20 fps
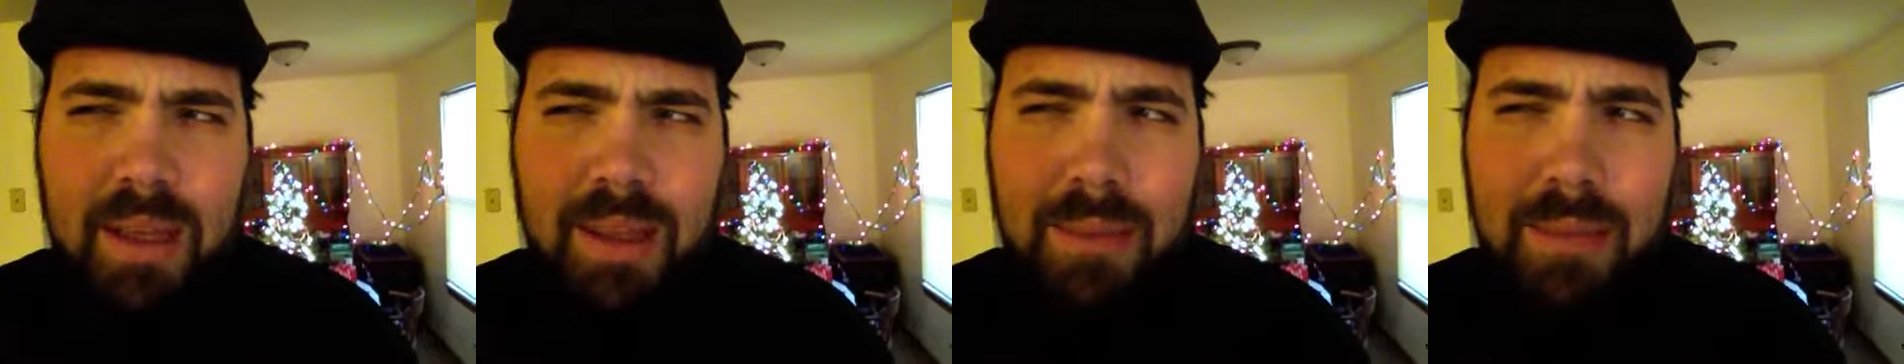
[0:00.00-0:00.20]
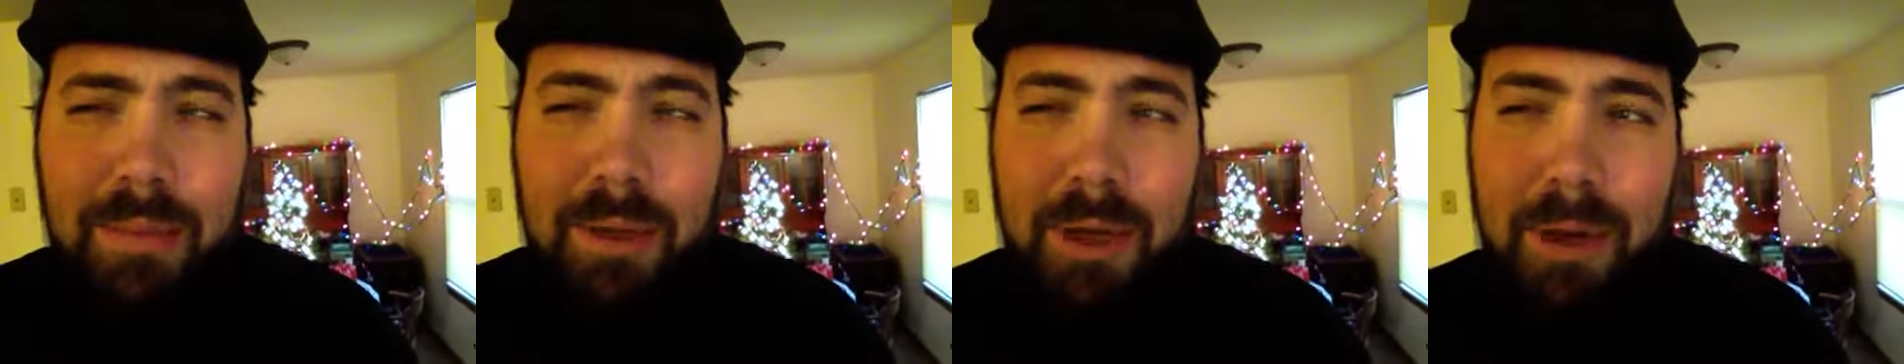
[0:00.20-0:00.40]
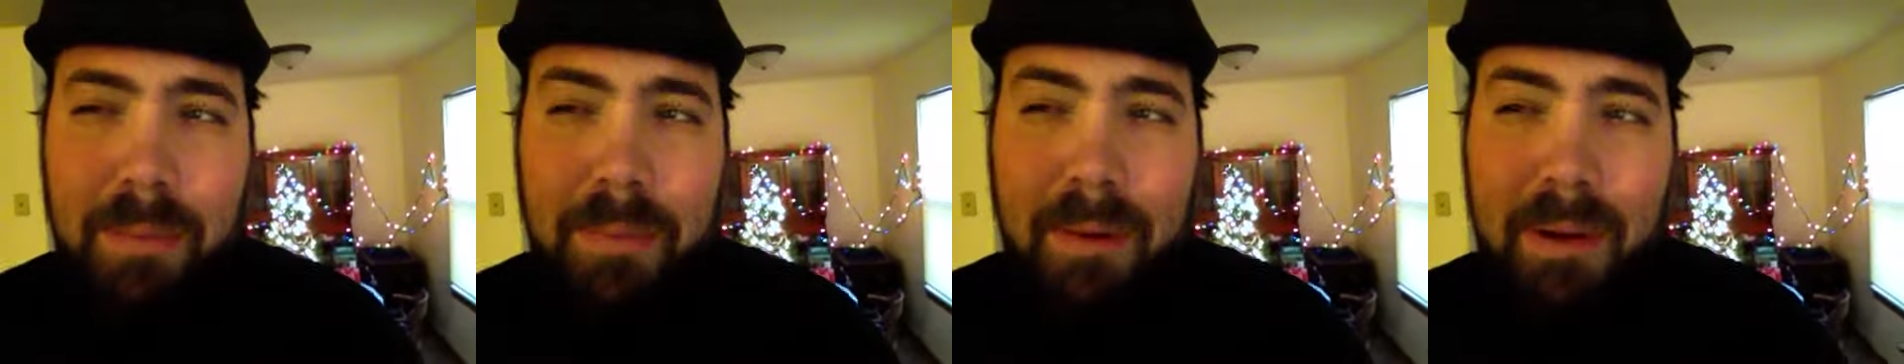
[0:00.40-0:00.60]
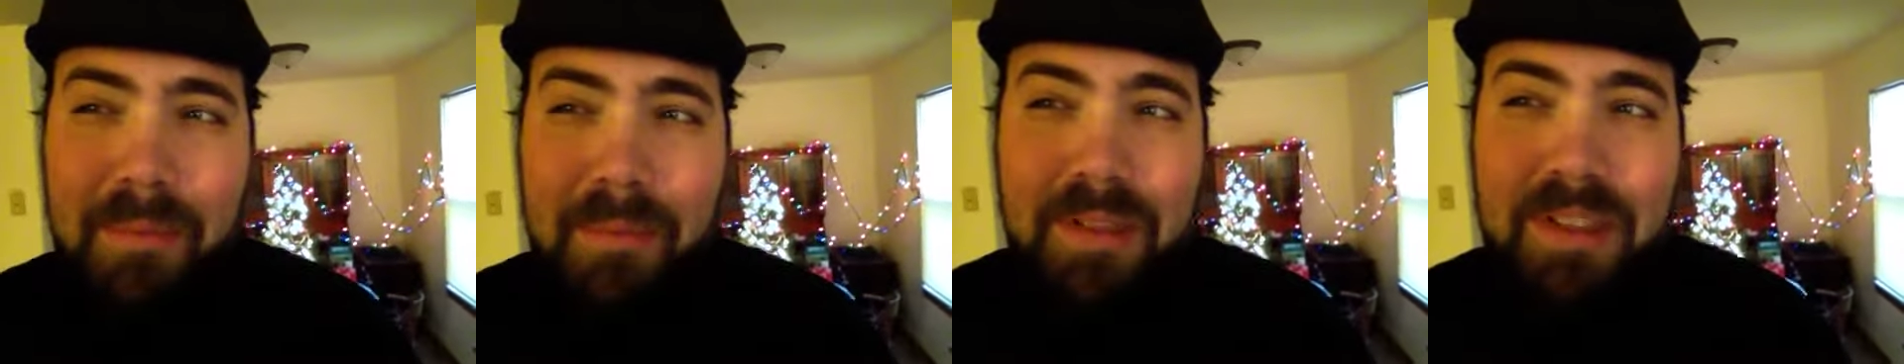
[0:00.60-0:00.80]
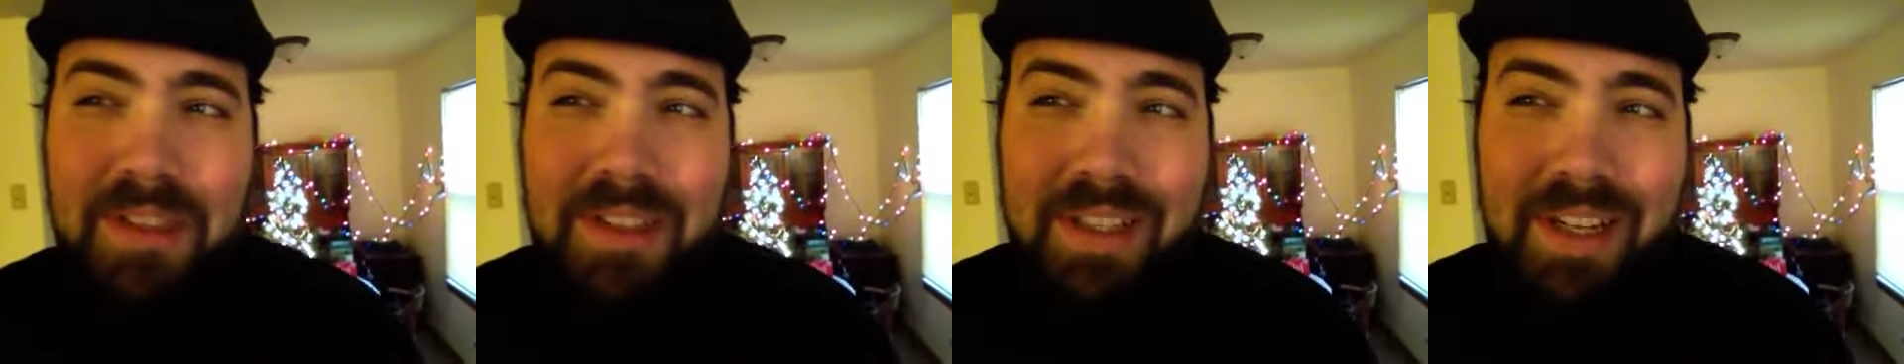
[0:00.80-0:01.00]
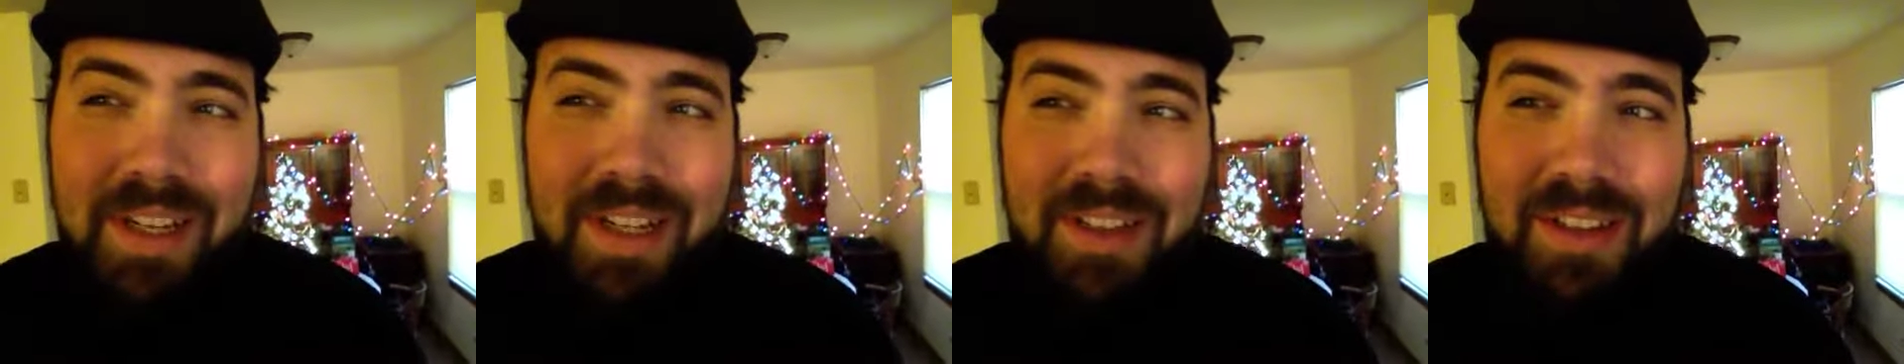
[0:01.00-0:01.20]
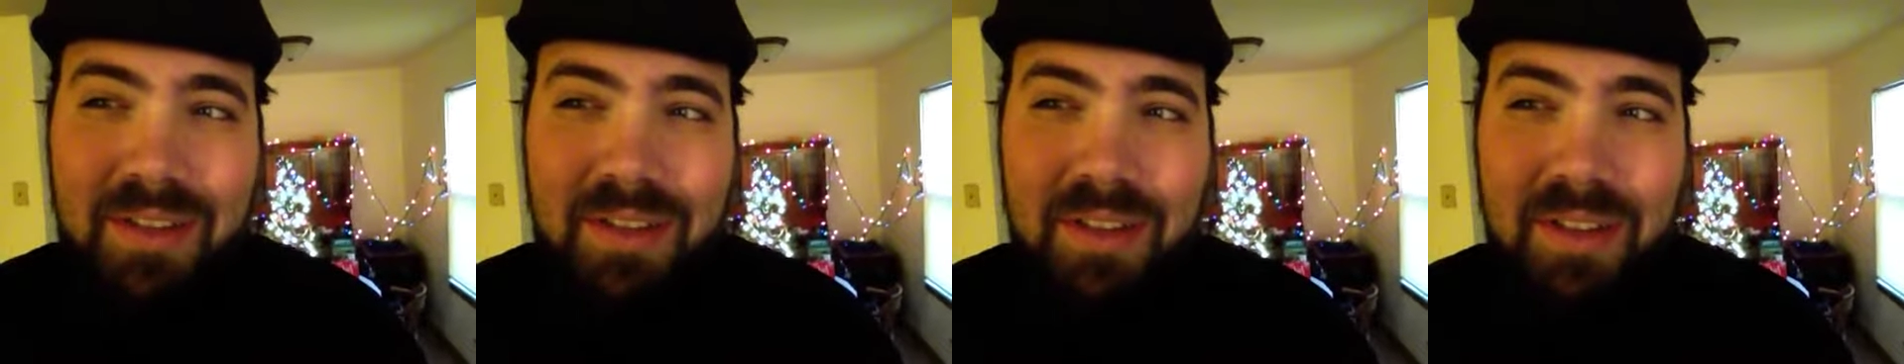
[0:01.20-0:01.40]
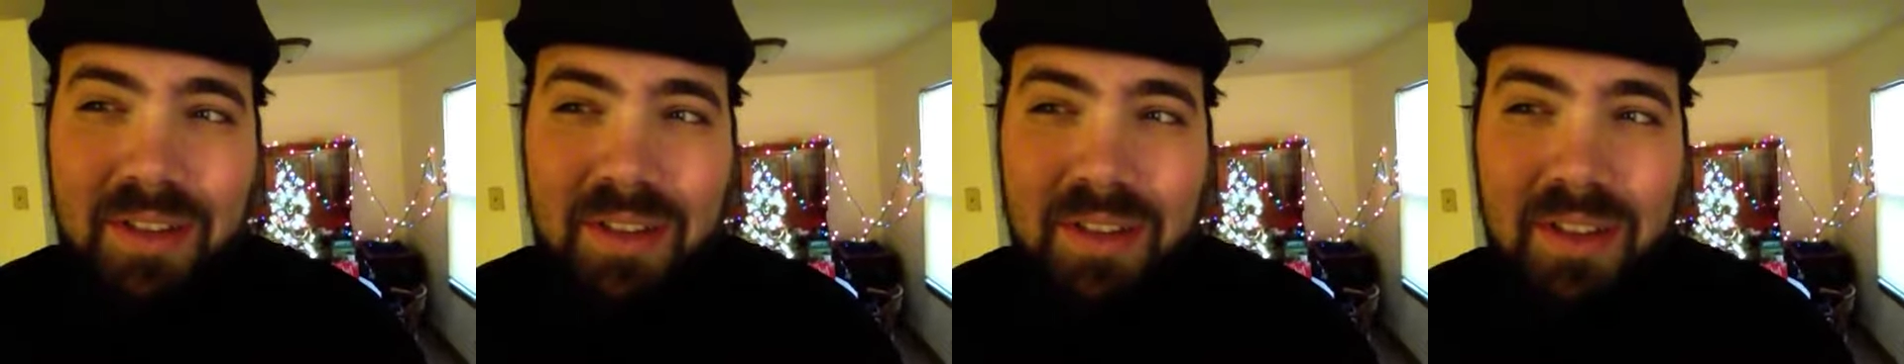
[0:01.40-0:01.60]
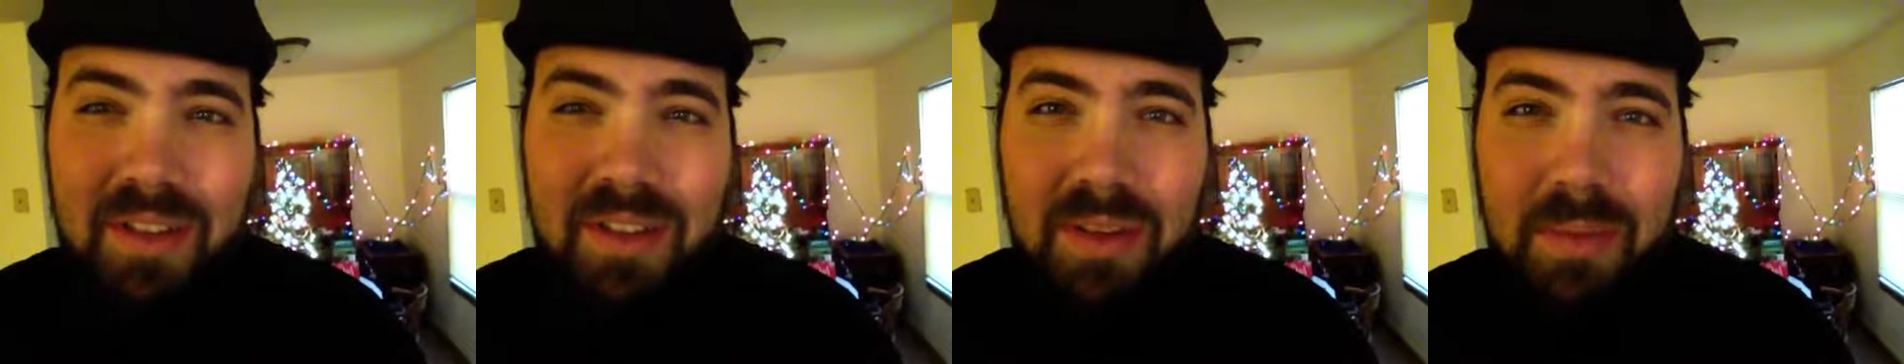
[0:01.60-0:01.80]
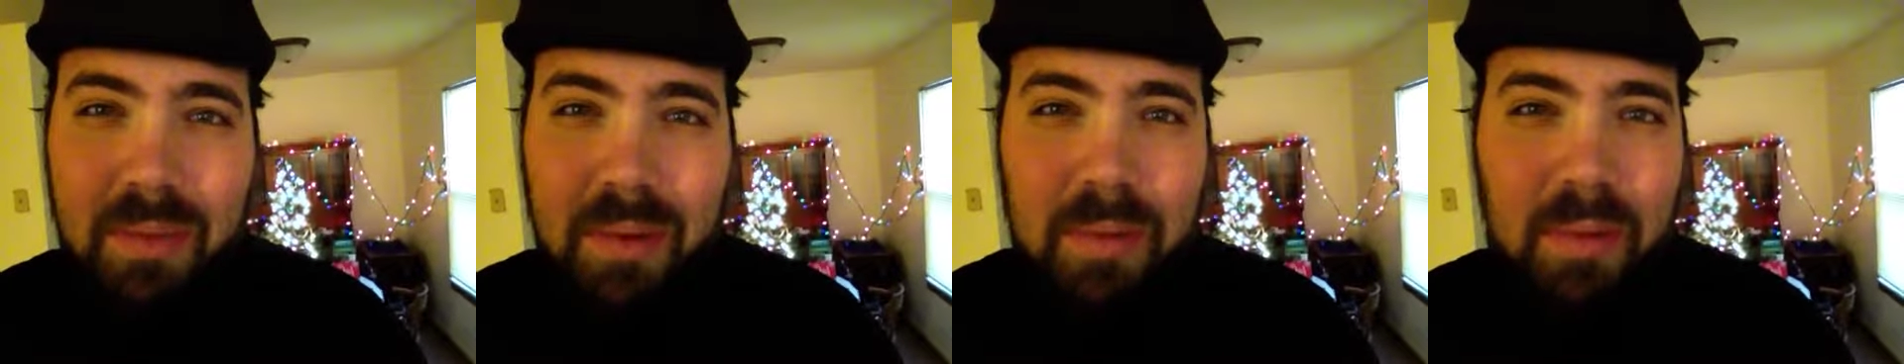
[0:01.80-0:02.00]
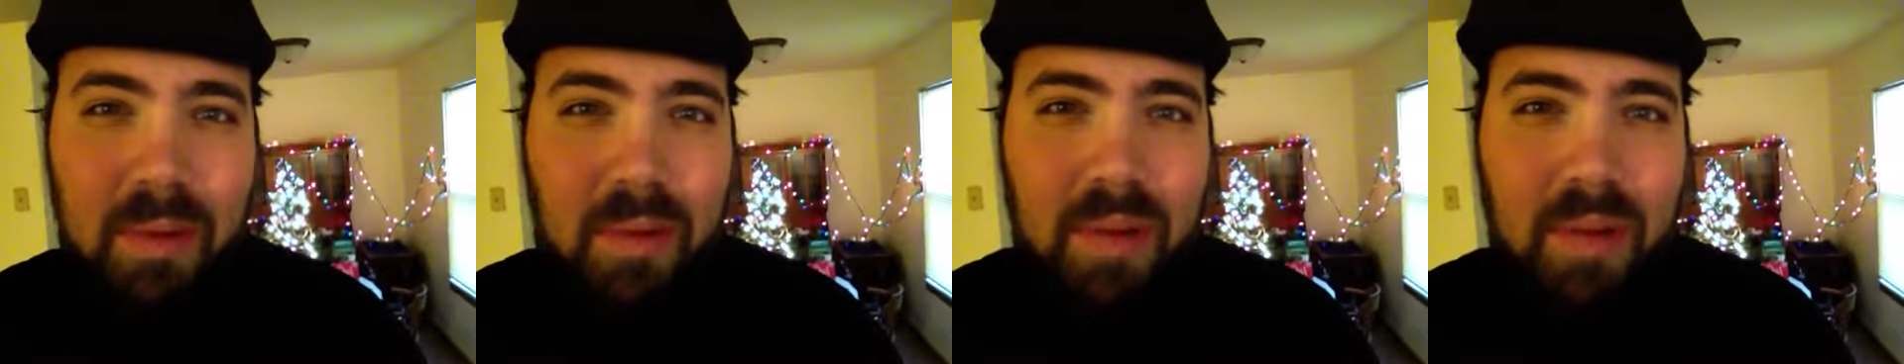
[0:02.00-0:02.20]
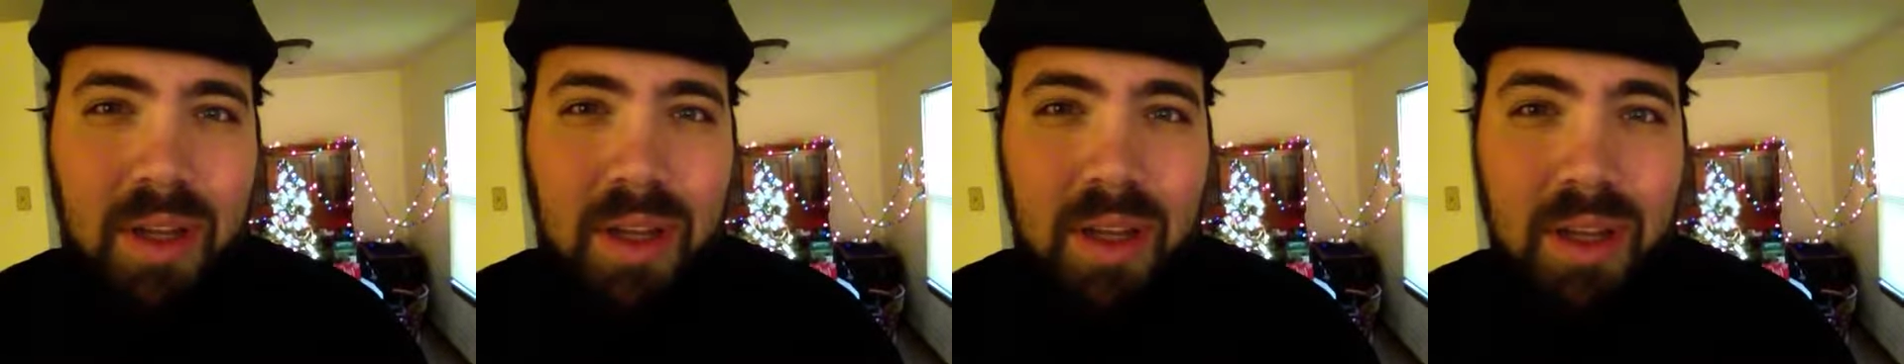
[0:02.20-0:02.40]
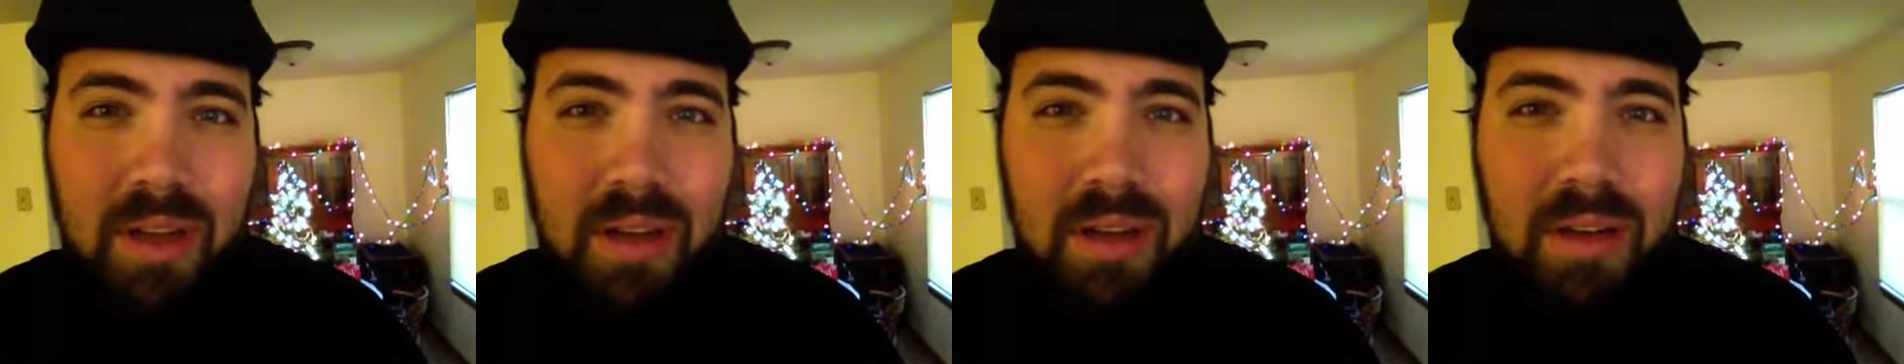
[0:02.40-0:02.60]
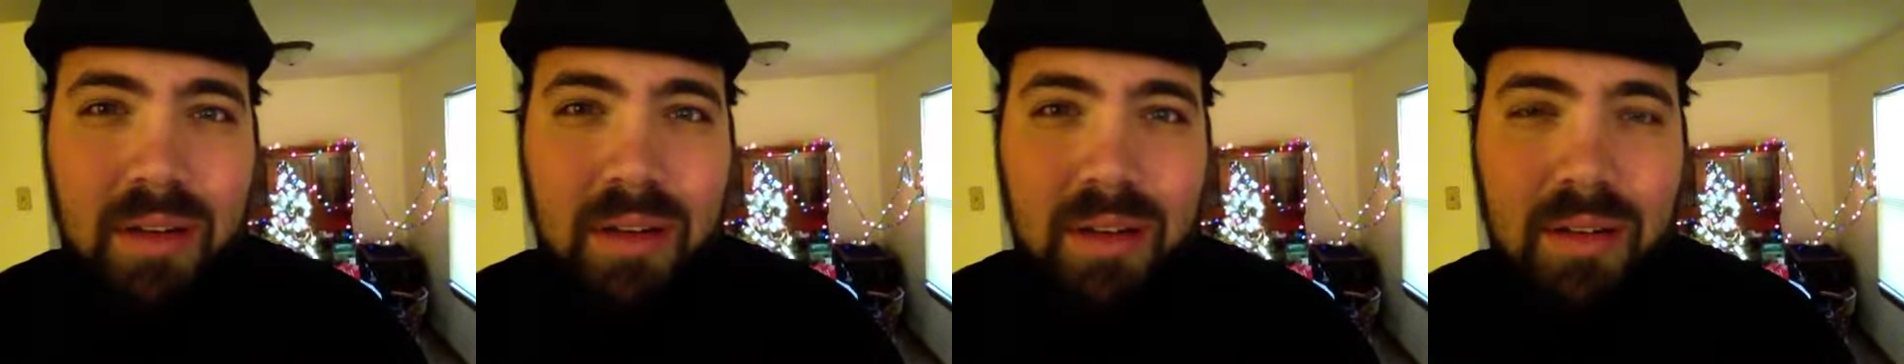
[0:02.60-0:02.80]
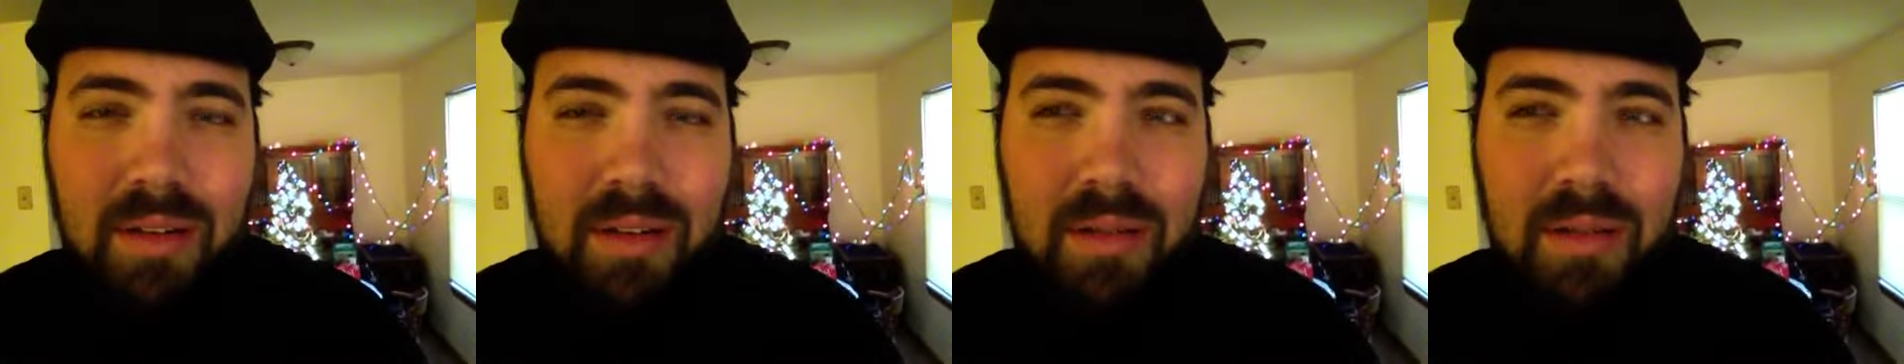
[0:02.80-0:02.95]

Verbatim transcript: the bigger problem is the next this this upcoming weekend,